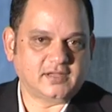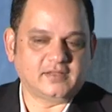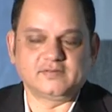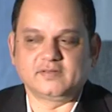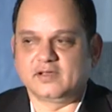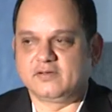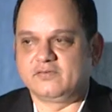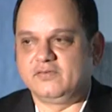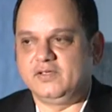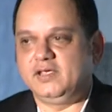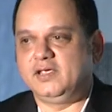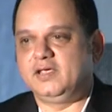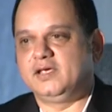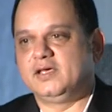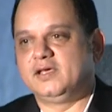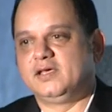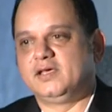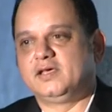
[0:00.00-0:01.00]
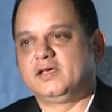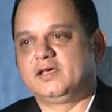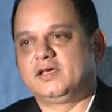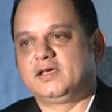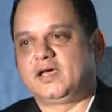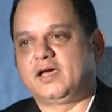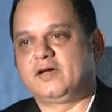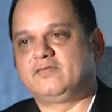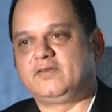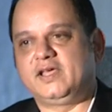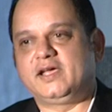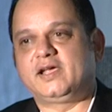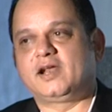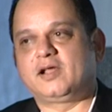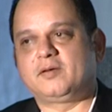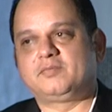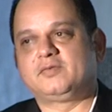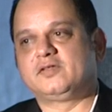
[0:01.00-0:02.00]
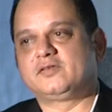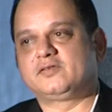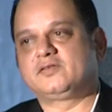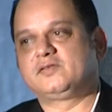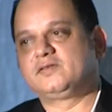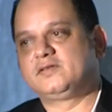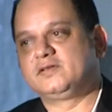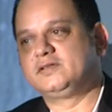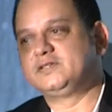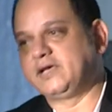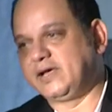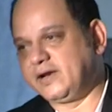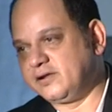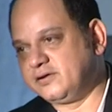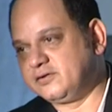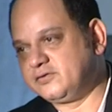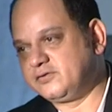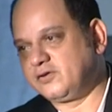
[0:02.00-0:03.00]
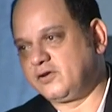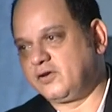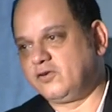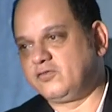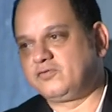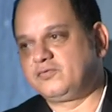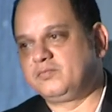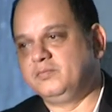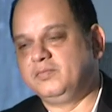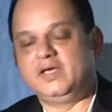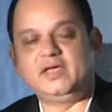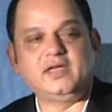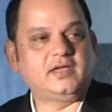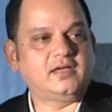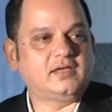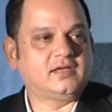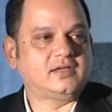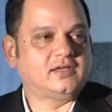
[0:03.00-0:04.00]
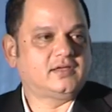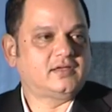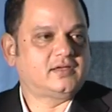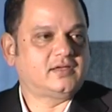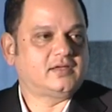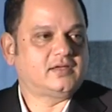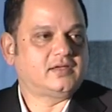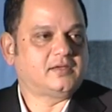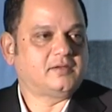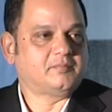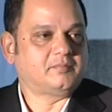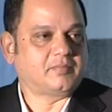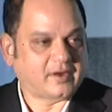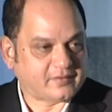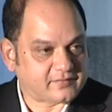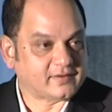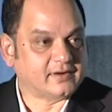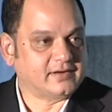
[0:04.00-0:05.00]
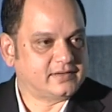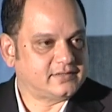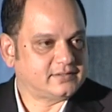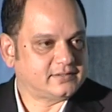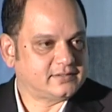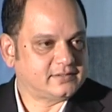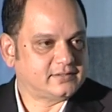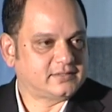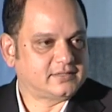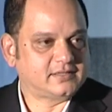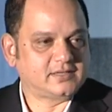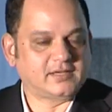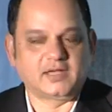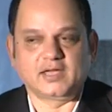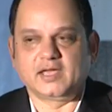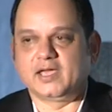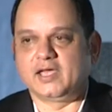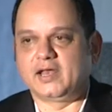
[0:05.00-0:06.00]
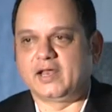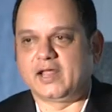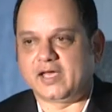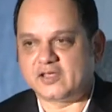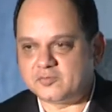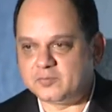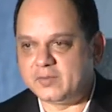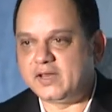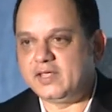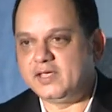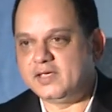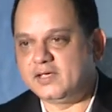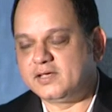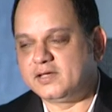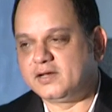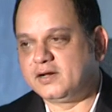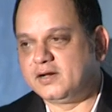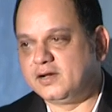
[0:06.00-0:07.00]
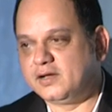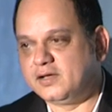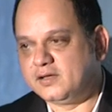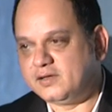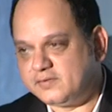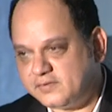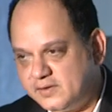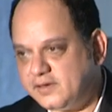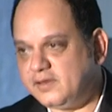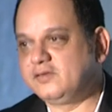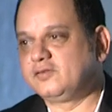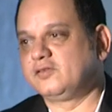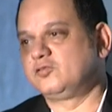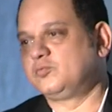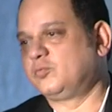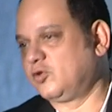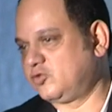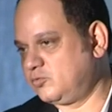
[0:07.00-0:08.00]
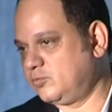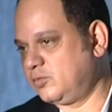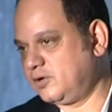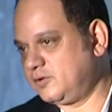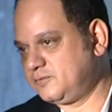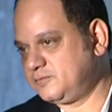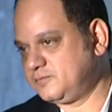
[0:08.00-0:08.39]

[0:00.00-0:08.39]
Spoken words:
is that we have taken up this challenge of being present in as many cities as possible.